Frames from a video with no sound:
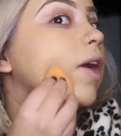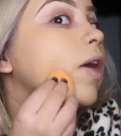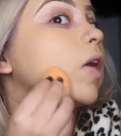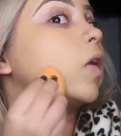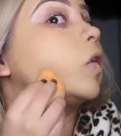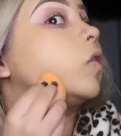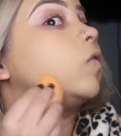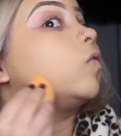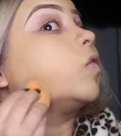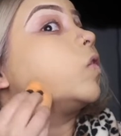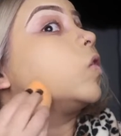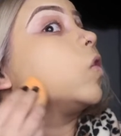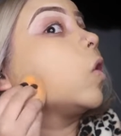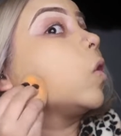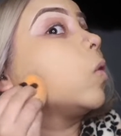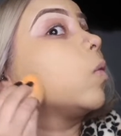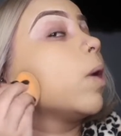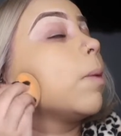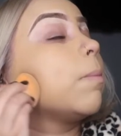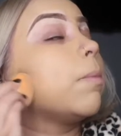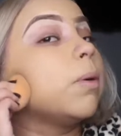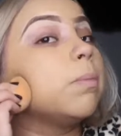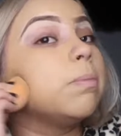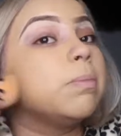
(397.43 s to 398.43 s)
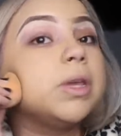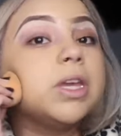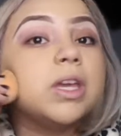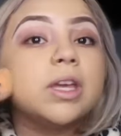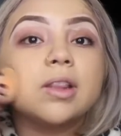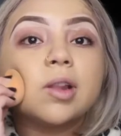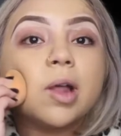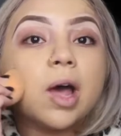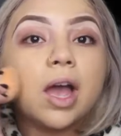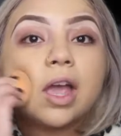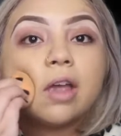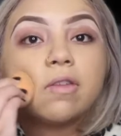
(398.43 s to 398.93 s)
I don't even know where I'm gonna be
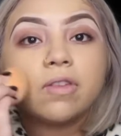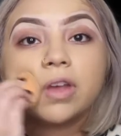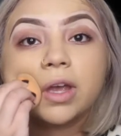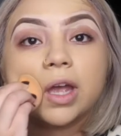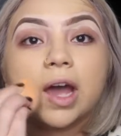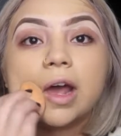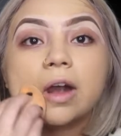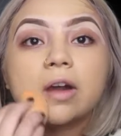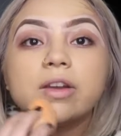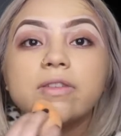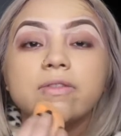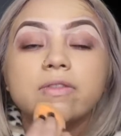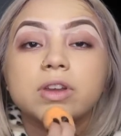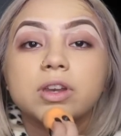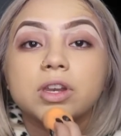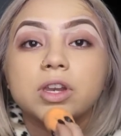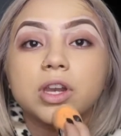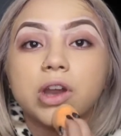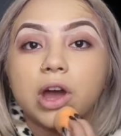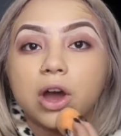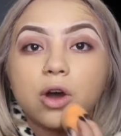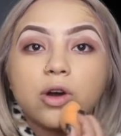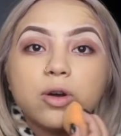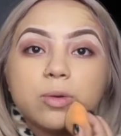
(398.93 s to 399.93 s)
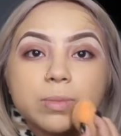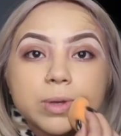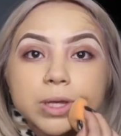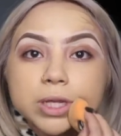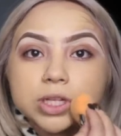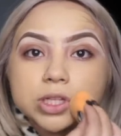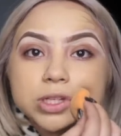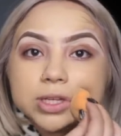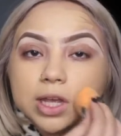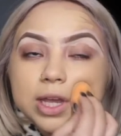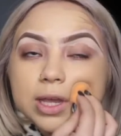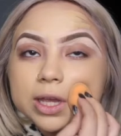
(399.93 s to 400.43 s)
in life. Like, I don't even know,
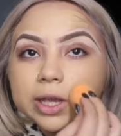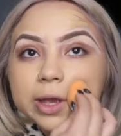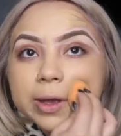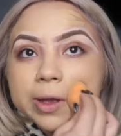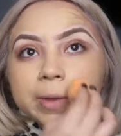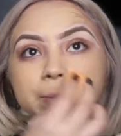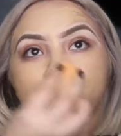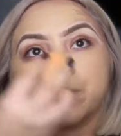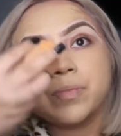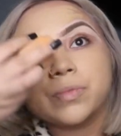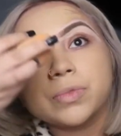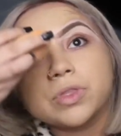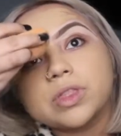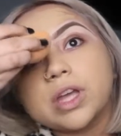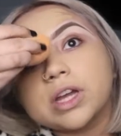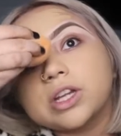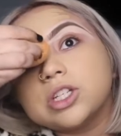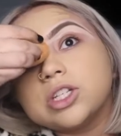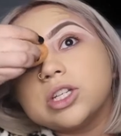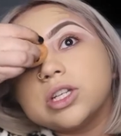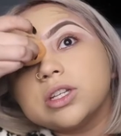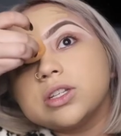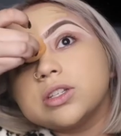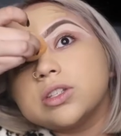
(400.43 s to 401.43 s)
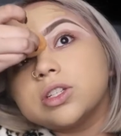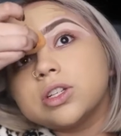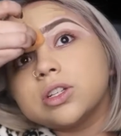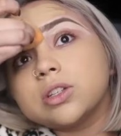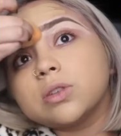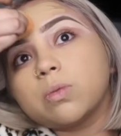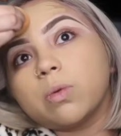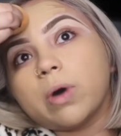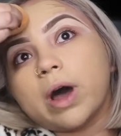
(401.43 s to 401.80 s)
bitch. Like, that shit is just